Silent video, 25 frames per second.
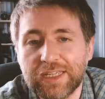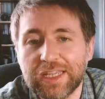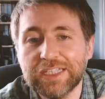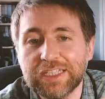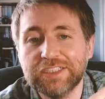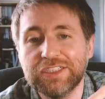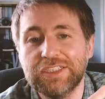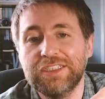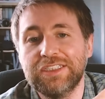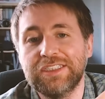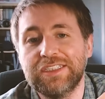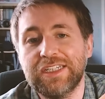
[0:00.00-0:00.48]
He
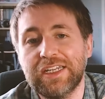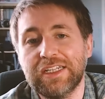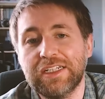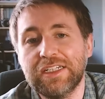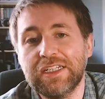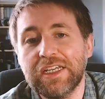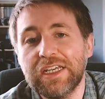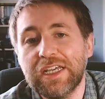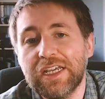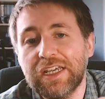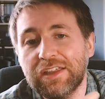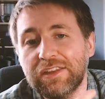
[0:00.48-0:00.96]
actually
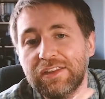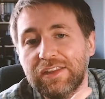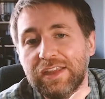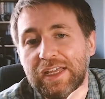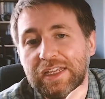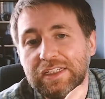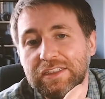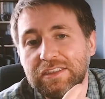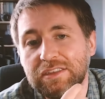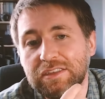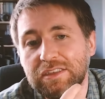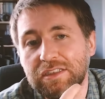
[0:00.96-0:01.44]
said
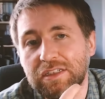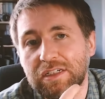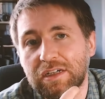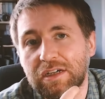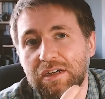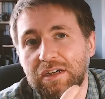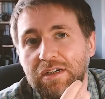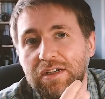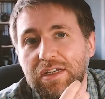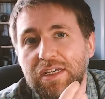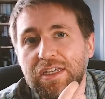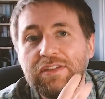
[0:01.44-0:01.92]
that
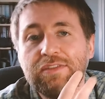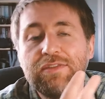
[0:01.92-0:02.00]
uh,